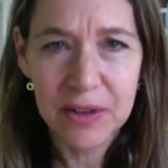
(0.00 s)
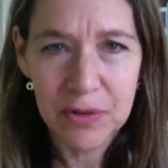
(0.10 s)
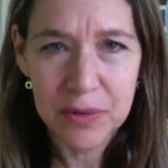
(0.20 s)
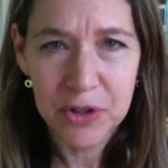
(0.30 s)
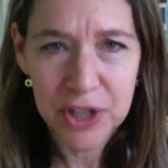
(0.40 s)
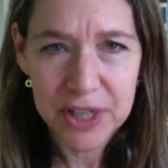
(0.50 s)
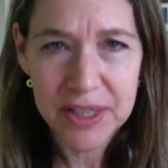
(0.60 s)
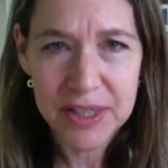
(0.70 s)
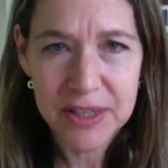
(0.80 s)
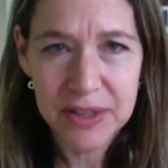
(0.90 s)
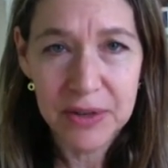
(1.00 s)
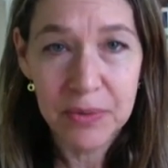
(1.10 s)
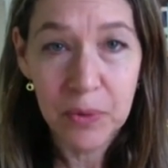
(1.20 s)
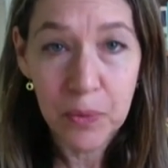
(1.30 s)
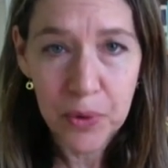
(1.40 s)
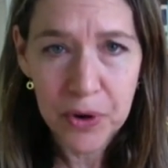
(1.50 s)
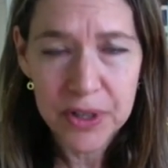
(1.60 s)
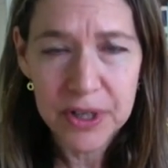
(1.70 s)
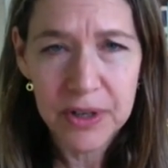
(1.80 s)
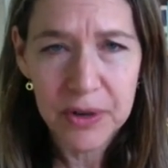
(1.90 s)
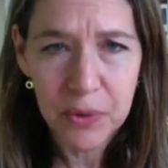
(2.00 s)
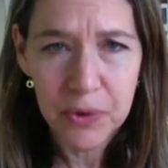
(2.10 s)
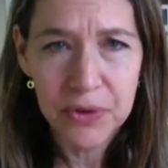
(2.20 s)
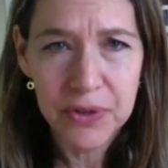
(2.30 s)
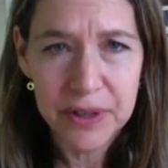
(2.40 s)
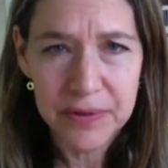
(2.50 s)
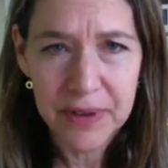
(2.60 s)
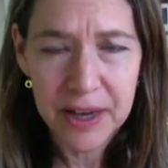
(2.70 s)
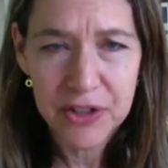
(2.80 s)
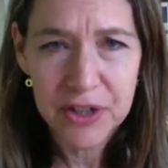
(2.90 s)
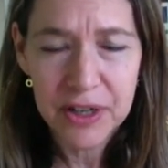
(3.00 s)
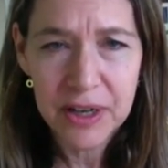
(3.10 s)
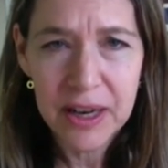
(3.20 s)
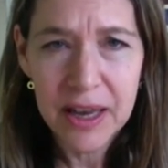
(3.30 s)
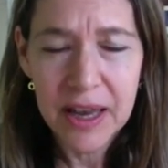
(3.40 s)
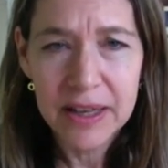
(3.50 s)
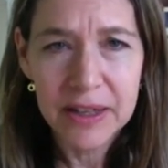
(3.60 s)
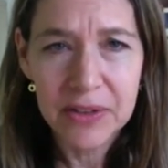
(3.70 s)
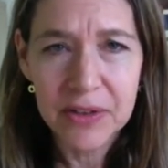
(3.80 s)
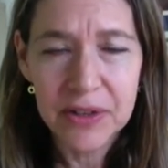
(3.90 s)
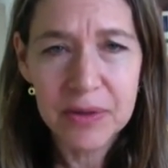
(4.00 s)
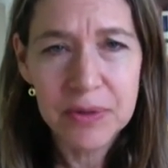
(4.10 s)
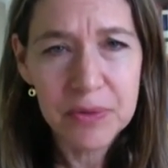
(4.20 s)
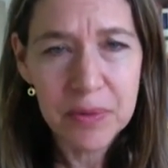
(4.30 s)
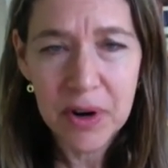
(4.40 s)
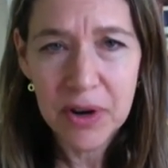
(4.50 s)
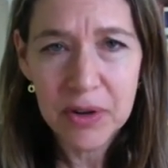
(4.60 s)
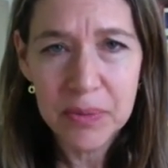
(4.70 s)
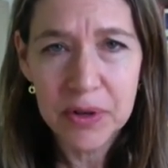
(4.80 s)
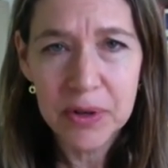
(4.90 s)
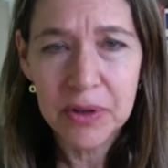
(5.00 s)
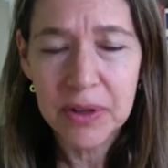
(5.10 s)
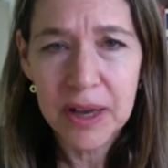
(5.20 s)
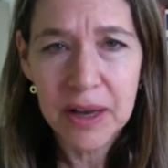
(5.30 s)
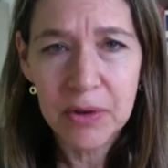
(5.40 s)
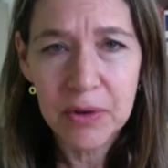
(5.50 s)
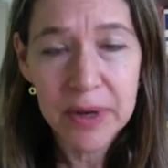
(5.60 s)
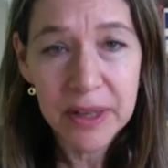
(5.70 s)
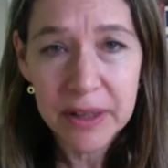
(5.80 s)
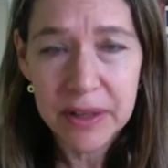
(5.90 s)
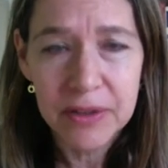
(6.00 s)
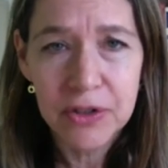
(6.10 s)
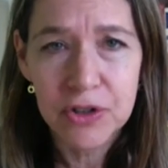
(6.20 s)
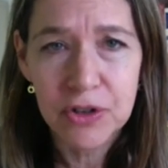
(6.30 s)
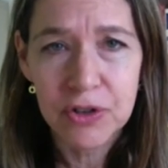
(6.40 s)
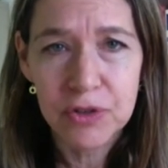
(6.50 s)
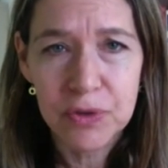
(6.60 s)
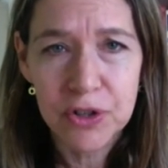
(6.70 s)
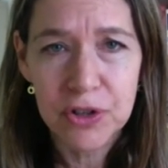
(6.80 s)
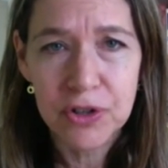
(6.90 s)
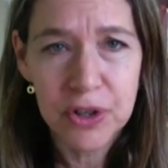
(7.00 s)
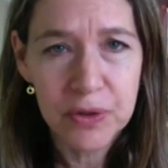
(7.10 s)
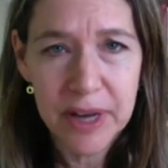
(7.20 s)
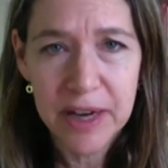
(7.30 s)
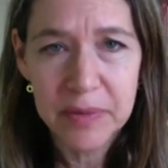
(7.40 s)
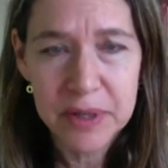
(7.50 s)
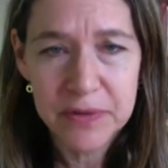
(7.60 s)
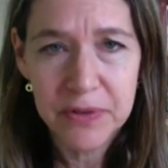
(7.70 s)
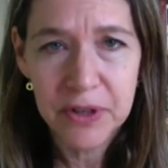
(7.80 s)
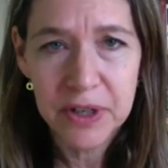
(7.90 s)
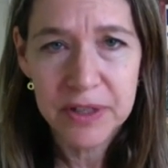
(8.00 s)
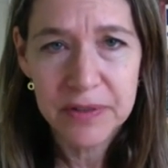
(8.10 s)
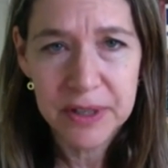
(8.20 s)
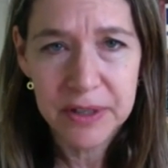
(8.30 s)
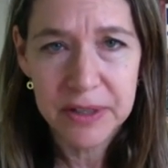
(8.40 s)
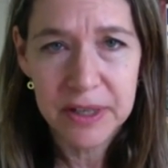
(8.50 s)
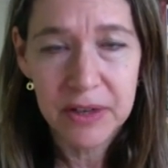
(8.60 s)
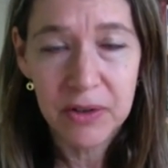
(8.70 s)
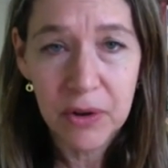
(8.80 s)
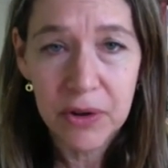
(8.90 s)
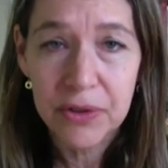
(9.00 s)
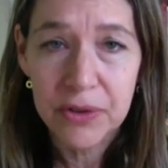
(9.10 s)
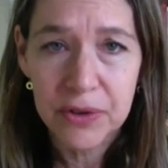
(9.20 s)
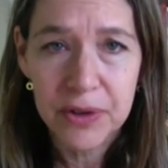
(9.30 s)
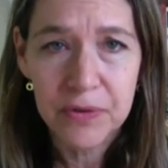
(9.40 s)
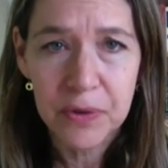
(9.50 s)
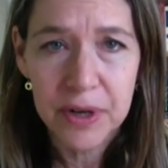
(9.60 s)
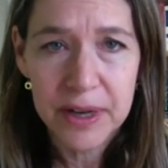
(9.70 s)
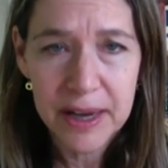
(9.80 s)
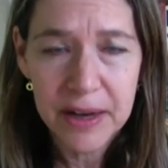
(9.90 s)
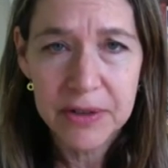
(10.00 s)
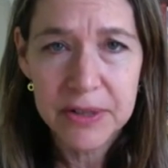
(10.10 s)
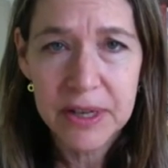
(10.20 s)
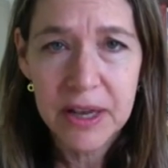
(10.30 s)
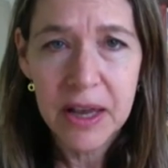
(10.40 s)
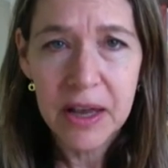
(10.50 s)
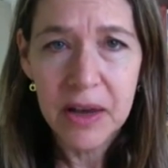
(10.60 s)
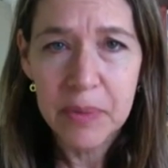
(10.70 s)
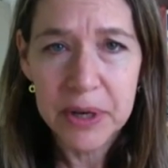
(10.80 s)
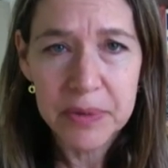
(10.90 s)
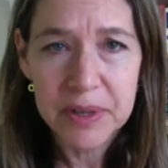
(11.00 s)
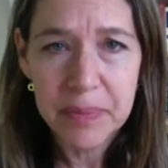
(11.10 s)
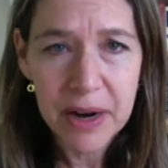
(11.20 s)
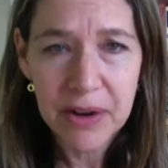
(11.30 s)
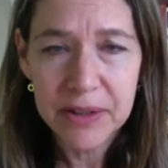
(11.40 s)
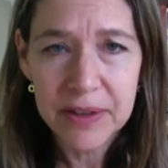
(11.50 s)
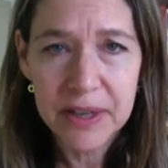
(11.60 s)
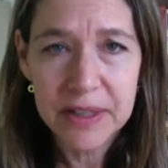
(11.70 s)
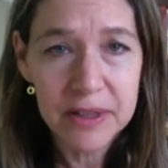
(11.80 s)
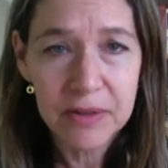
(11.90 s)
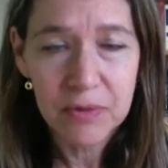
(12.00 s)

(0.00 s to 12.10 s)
the criminal justice system worked in an orderly fashion. And I thought that it was remarkable how quickly the jurors returned a unanimous verdict of guilty on all 34 counts. But it was apparent that they didn't